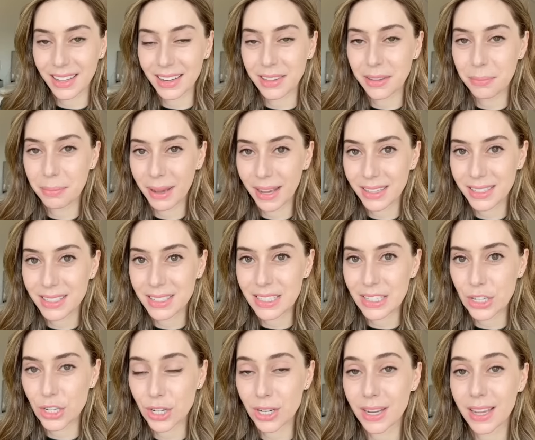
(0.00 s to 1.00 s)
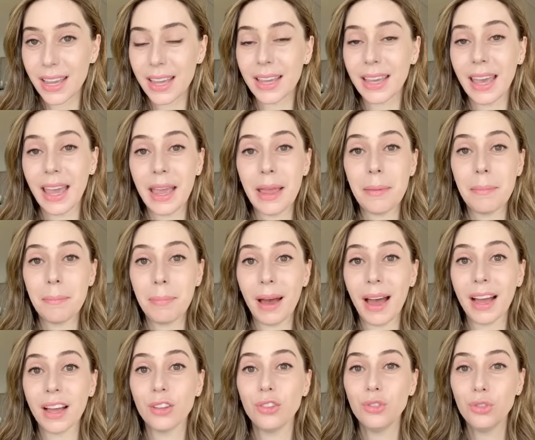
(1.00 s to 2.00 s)
And In the past year, it came
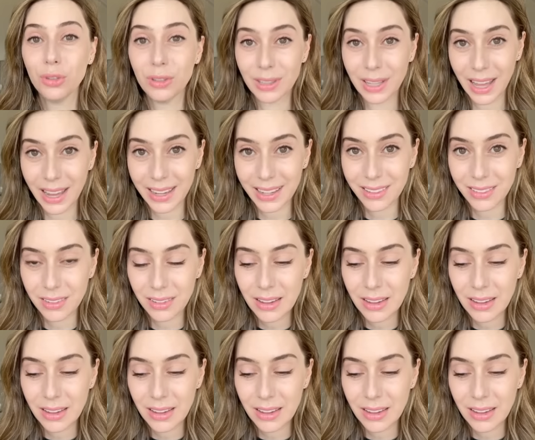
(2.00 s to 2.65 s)
back to light.